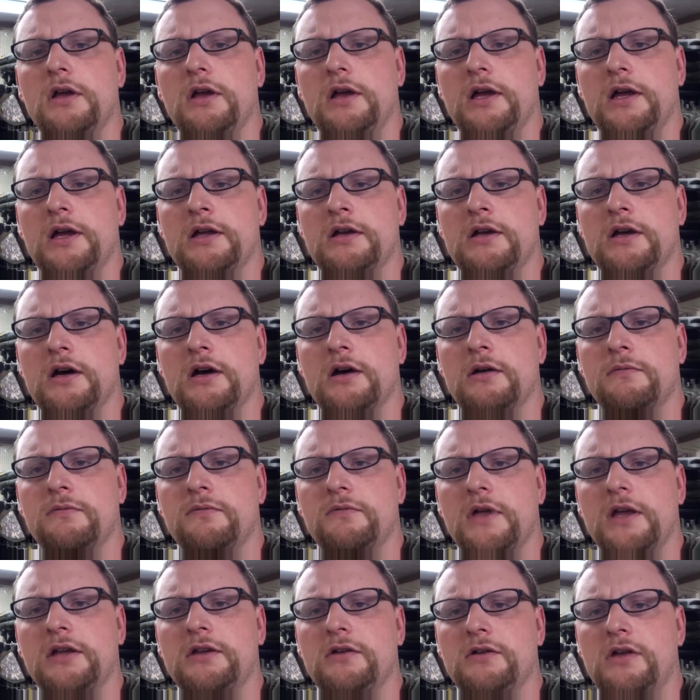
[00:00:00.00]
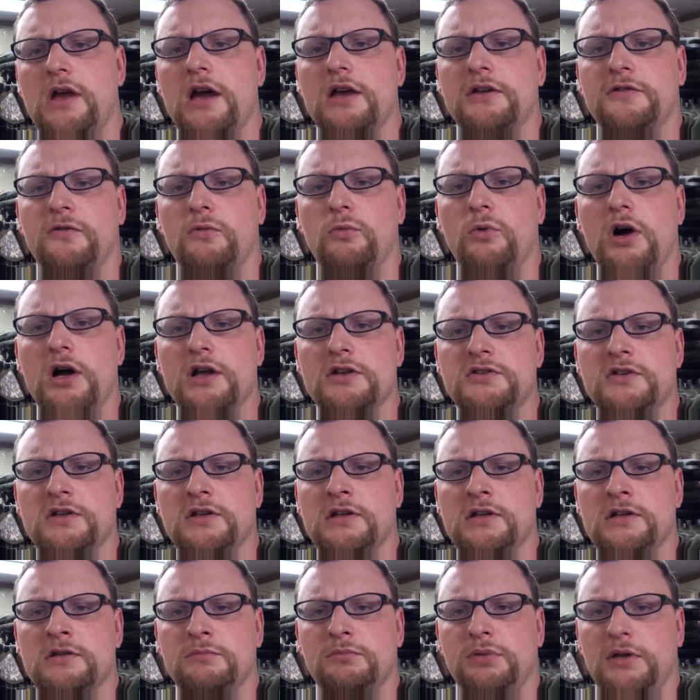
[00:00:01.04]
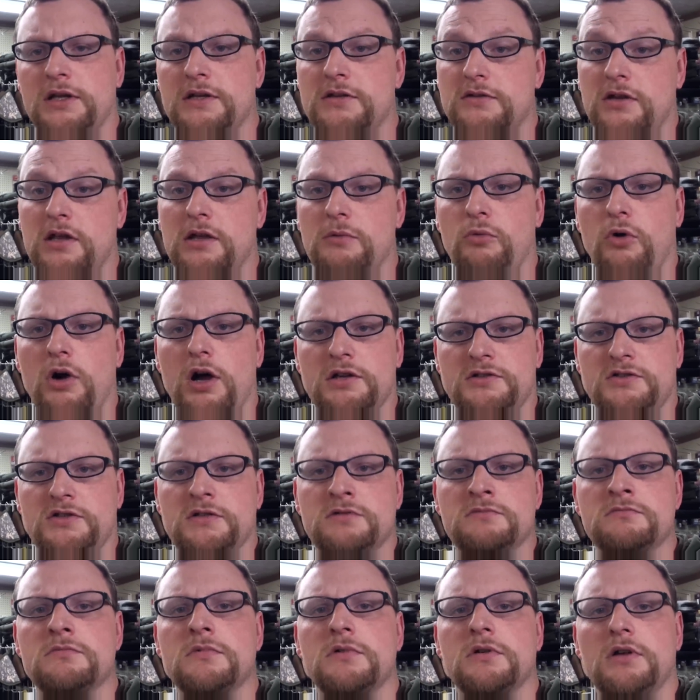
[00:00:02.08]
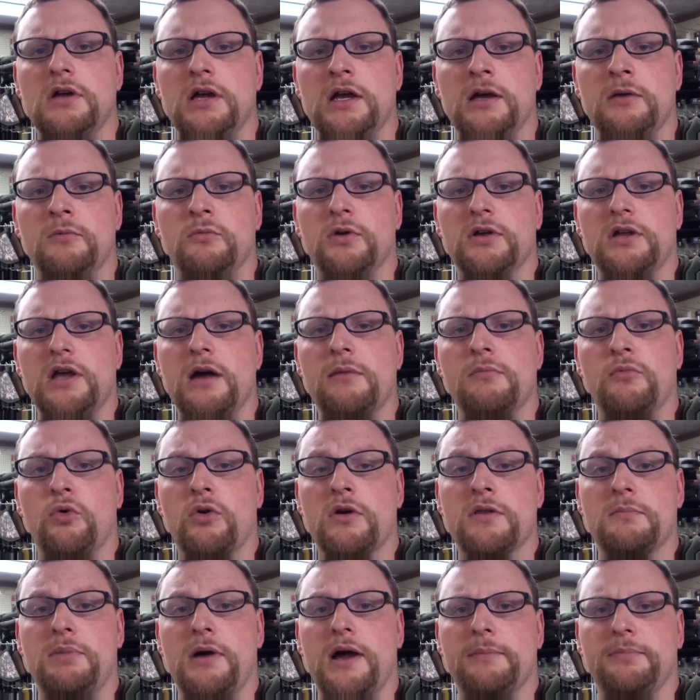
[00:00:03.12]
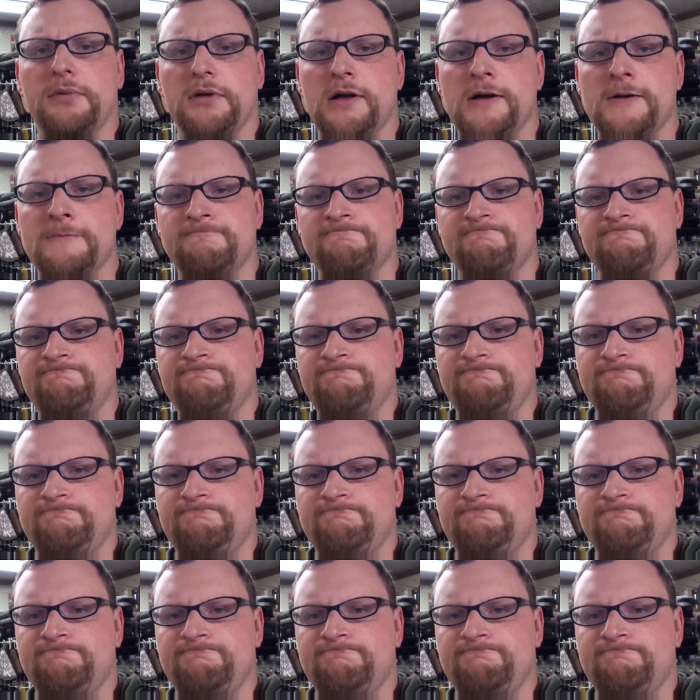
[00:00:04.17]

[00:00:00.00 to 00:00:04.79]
And uh, thank you guys for watching, and please keep watching. And we got more in the pipeline.